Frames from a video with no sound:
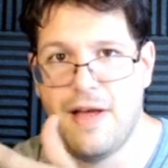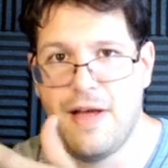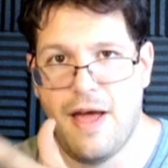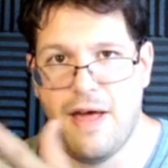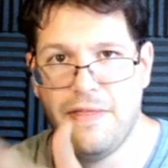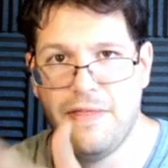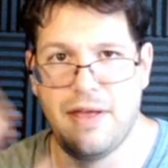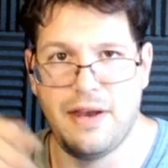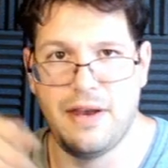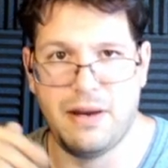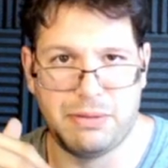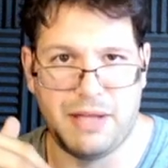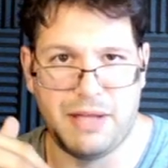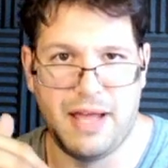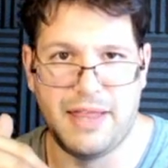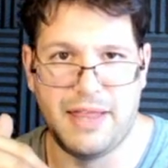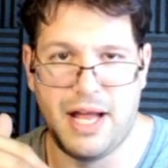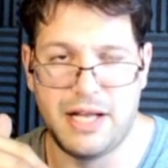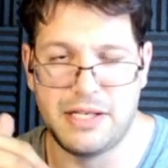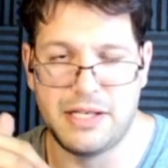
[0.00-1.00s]
and then
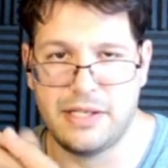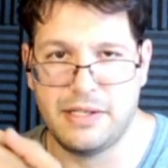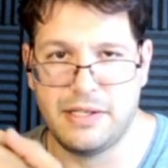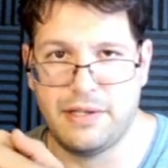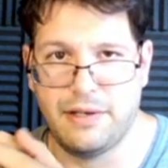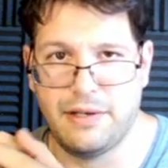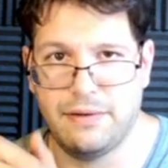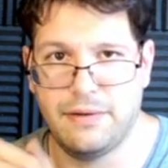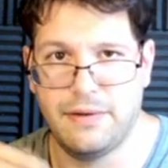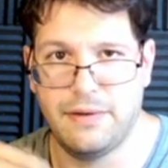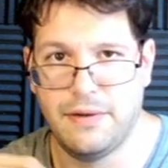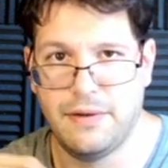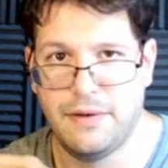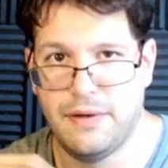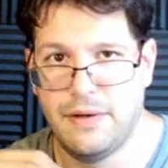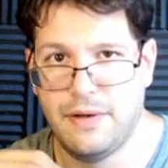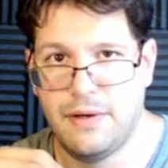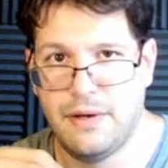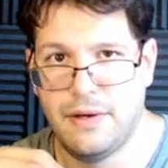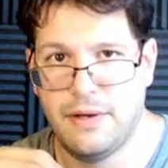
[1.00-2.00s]
apply that to the
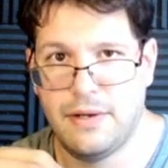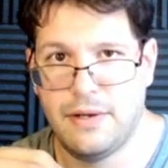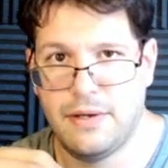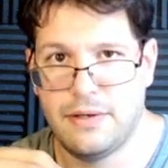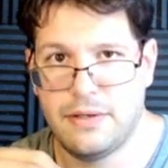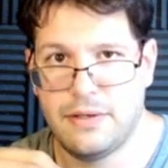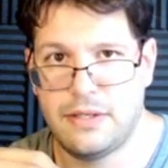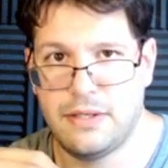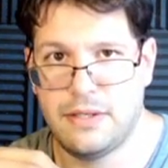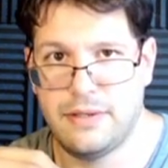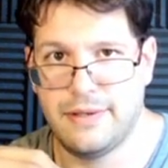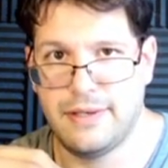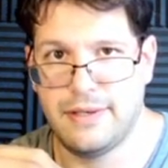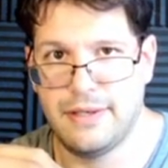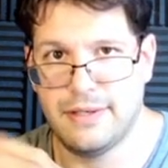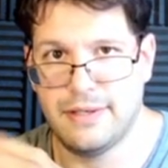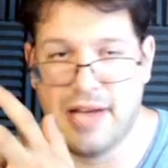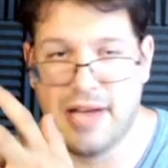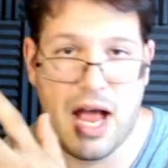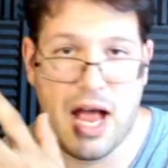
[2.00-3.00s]

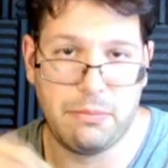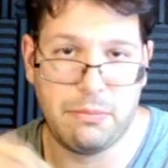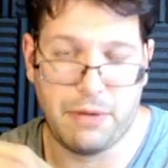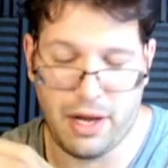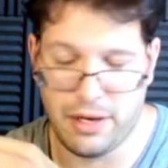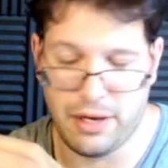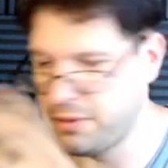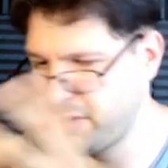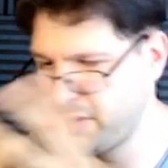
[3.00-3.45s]
timeline,